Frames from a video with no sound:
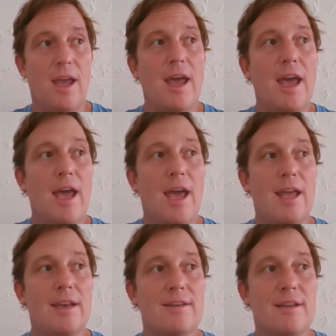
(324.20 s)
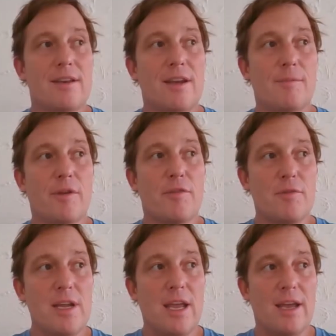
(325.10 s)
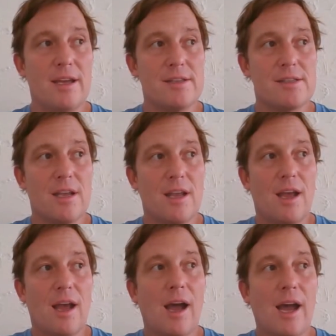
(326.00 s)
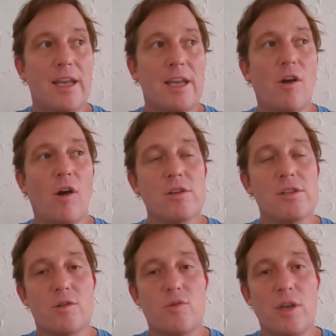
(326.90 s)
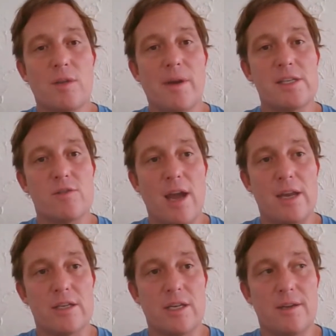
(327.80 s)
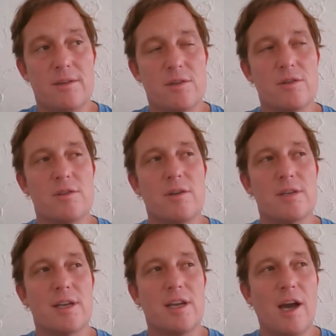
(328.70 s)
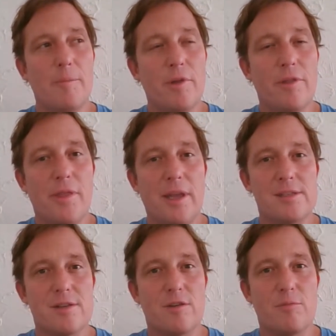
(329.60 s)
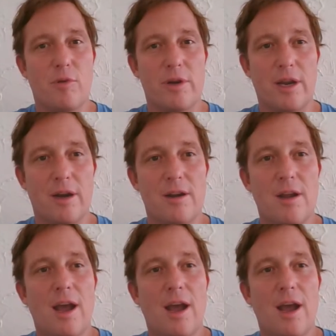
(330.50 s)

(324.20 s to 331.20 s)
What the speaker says: And number three is I can also tweak my strategy. So there's a couple of things that are important here.